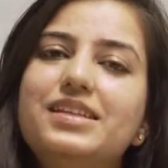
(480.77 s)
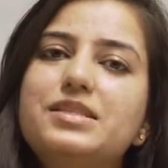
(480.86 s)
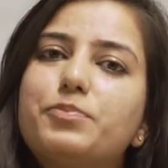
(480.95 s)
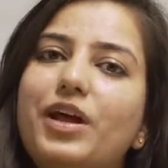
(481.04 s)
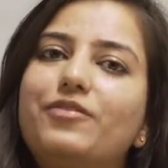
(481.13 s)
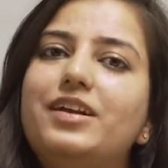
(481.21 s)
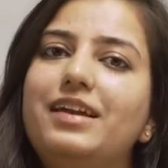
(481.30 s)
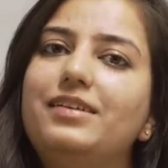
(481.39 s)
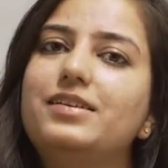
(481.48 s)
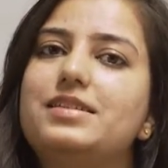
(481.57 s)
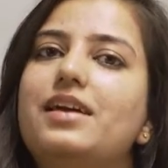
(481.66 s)
these private
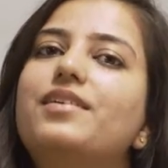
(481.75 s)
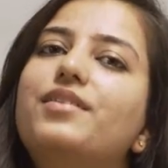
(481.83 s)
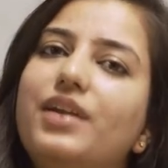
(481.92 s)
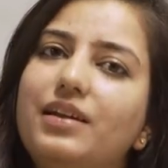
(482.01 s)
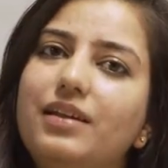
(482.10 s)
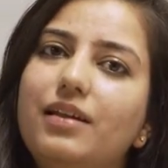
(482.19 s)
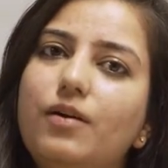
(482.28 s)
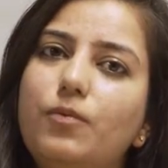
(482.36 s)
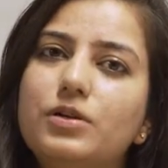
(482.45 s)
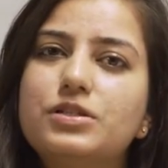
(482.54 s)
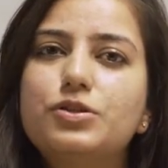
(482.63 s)
lenders like
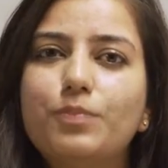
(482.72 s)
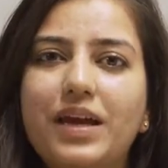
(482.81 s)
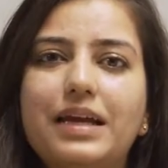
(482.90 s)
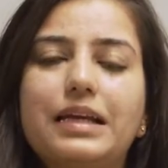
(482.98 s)
Credila wants to make